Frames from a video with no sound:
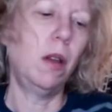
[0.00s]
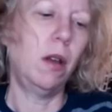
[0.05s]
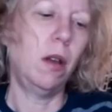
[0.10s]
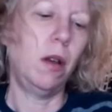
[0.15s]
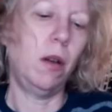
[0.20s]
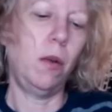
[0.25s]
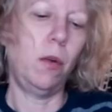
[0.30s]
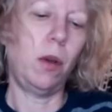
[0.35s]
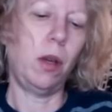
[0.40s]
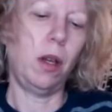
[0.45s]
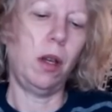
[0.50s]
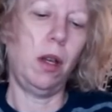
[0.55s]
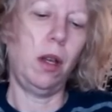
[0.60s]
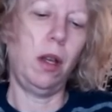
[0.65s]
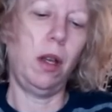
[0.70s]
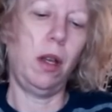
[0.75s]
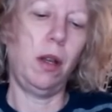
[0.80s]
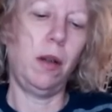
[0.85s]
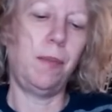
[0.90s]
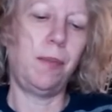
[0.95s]

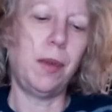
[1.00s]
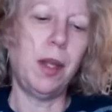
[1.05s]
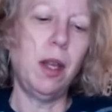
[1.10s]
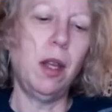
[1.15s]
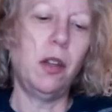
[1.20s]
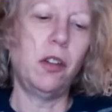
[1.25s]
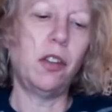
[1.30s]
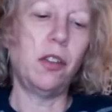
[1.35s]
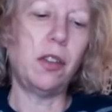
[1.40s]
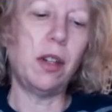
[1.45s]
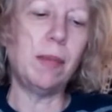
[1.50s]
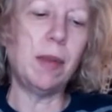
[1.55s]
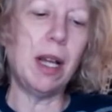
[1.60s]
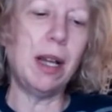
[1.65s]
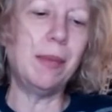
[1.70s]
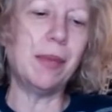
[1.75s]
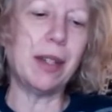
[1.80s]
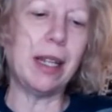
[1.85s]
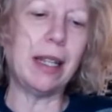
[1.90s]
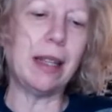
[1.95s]
Okay, so
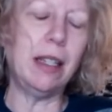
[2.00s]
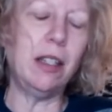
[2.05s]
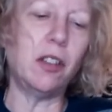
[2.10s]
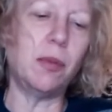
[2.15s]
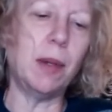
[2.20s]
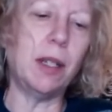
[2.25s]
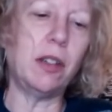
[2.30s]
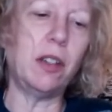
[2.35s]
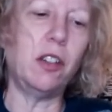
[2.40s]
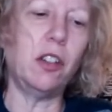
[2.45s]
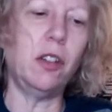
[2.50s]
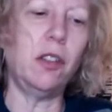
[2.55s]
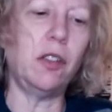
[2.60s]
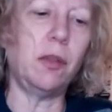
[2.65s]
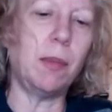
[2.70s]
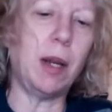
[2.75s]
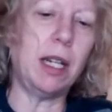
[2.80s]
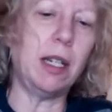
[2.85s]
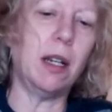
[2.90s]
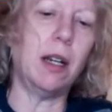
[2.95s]
sometimes like these messages
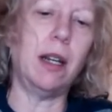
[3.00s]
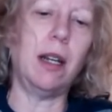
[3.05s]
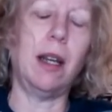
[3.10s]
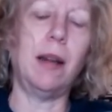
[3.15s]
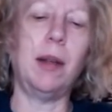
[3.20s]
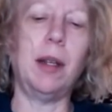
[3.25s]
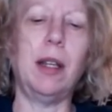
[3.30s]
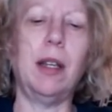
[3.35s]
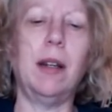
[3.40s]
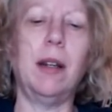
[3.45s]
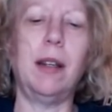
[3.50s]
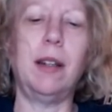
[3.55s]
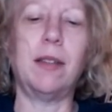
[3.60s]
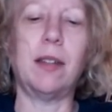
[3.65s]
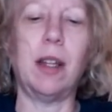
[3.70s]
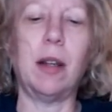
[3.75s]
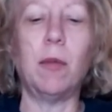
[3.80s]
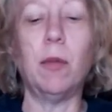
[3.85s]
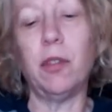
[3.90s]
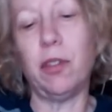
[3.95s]
might not, it's
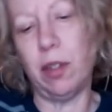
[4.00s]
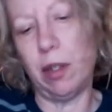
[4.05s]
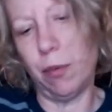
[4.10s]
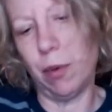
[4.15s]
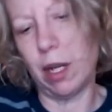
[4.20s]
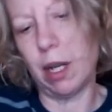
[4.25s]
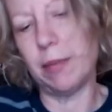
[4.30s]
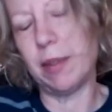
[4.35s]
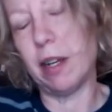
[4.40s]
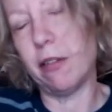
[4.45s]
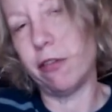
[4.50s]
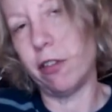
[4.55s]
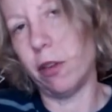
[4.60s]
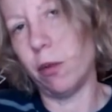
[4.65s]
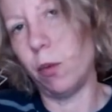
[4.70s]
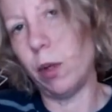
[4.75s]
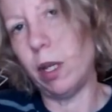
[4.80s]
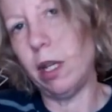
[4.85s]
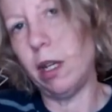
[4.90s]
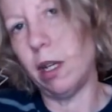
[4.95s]
like we'll see what comes out for the
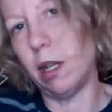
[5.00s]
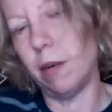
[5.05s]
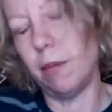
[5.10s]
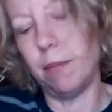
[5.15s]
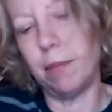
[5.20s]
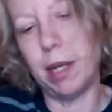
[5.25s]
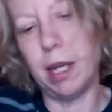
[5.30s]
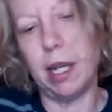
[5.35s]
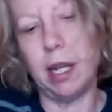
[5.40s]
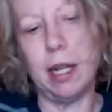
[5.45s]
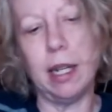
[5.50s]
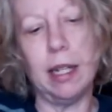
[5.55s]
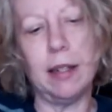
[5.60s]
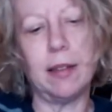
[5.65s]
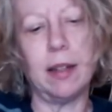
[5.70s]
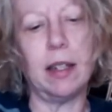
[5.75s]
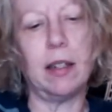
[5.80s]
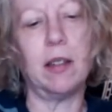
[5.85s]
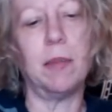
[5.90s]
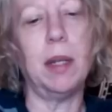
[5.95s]
week, but it's
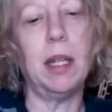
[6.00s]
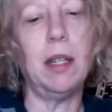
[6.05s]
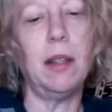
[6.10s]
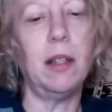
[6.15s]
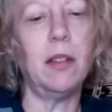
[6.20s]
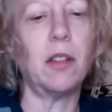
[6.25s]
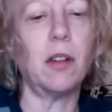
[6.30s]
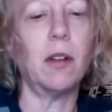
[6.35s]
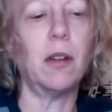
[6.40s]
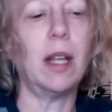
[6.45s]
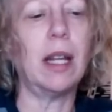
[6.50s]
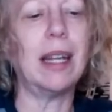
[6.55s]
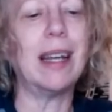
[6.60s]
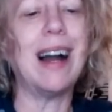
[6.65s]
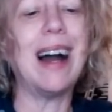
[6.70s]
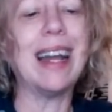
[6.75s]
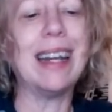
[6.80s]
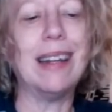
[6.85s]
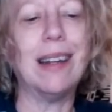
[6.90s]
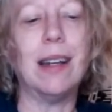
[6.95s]
like to me these are like
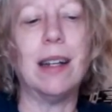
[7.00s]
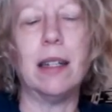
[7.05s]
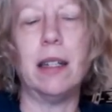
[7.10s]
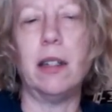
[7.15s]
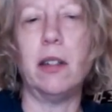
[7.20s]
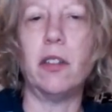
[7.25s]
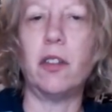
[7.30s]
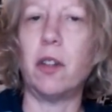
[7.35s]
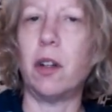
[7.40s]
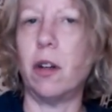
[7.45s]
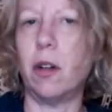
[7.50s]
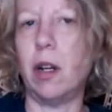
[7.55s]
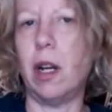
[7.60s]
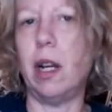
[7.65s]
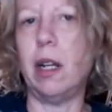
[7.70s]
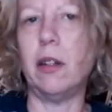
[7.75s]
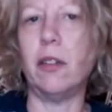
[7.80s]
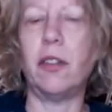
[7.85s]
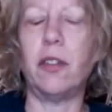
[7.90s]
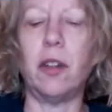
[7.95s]
guidelines. All
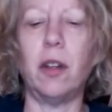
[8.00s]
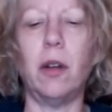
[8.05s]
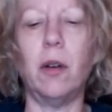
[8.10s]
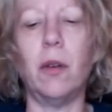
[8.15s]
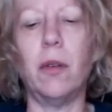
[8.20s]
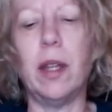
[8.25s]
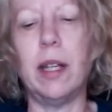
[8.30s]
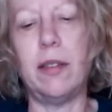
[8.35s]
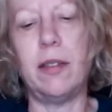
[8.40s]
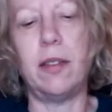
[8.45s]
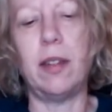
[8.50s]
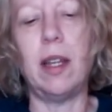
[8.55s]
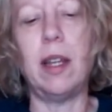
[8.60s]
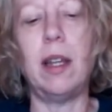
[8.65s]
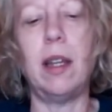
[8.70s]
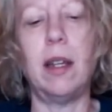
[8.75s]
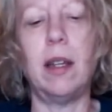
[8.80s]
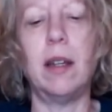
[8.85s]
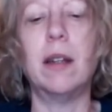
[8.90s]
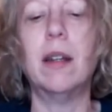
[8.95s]
right, so that's
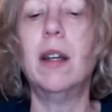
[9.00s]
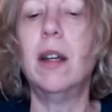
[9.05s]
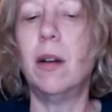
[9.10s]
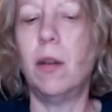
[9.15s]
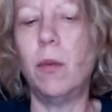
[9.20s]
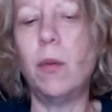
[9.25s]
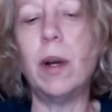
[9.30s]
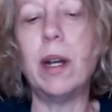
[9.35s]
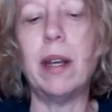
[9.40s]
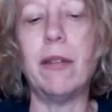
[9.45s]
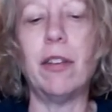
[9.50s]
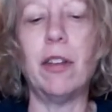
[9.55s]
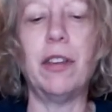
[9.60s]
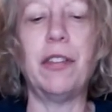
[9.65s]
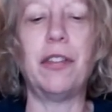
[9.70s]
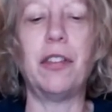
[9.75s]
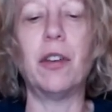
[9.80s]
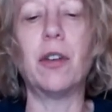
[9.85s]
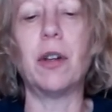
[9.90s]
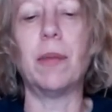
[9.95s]
saying whatever the
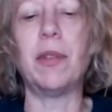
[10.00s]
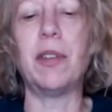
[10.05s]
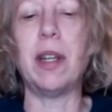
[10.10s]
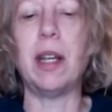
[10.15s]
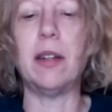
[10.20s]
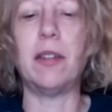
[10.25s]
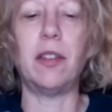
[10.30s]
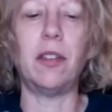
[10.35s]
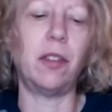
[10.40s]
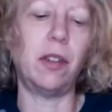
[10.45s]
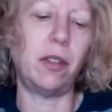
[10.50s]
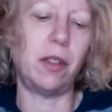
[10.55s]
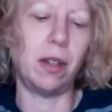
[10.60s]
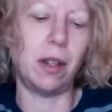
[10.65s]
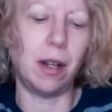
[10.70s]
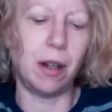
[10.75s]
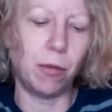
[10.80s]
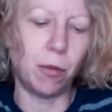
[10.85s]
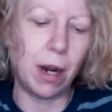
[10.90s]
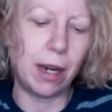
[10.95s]
circumstances, this
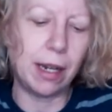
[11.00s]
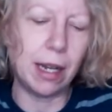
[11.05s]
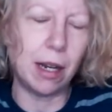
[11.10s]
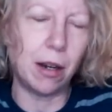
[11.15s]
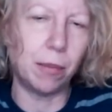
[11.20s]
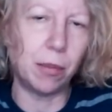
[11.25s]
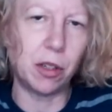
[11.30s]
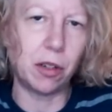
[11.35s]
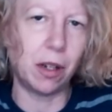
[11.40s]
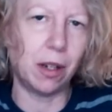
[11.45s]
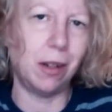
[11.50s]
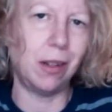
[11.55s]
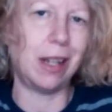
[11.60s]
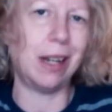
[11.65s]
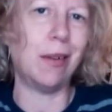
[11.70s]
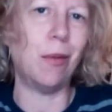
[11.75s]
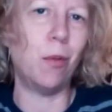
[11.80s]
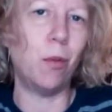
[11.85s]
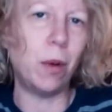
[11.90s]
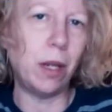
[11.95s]
right now I'm just gonna look
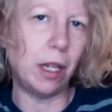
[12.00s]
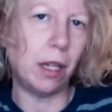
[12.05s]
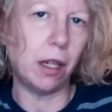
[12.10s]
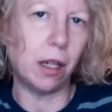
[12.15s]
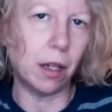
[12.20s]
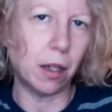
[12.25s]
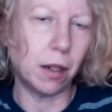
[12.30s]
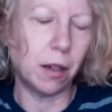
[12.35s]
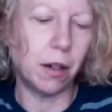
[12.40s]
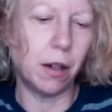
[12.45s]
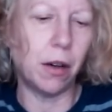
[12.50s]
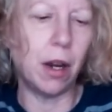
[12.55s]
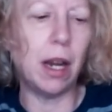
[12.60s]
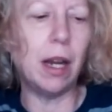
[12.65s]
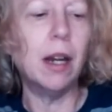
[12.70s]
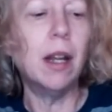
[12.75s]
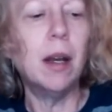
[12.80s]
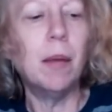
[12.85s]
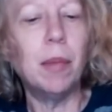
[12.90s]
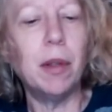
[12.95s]
at a week. All
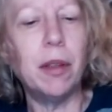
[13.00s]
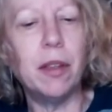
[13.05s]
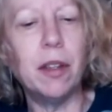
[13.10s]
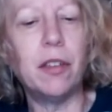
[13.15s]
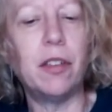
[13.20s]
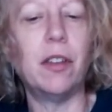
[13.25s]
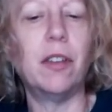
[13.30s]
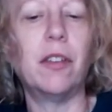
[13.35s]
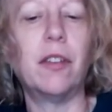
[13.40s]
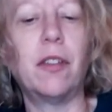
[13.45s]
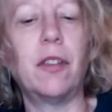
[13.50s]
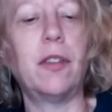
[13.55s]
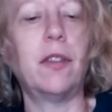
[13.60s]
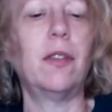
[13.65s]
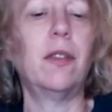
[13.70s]
right, but this is